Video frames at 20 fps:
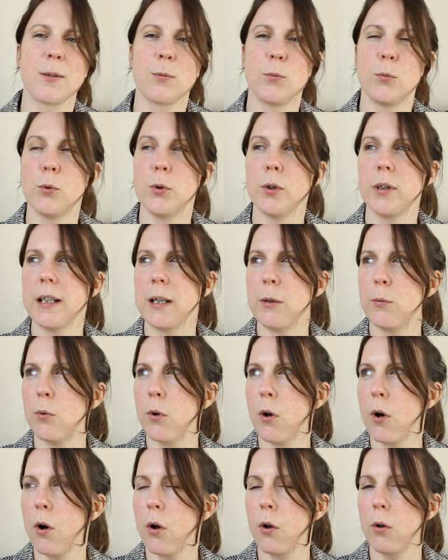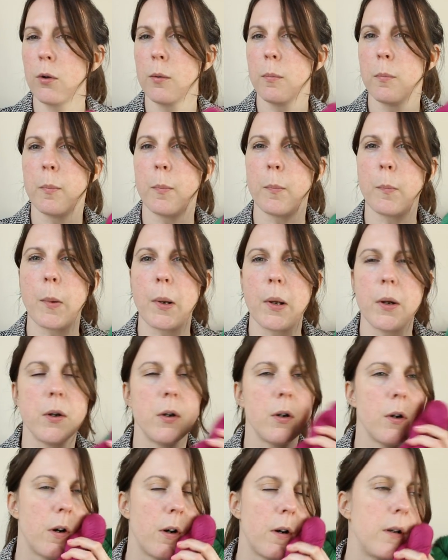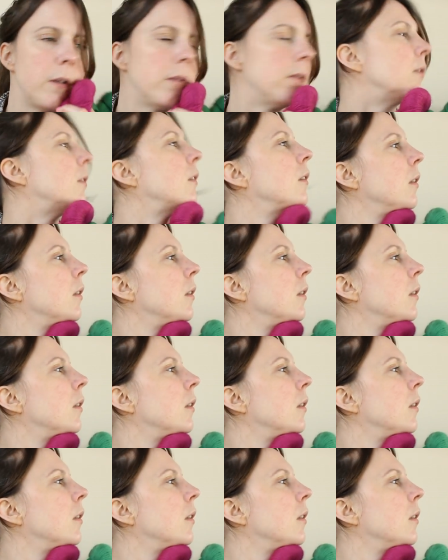woolly wool, but not,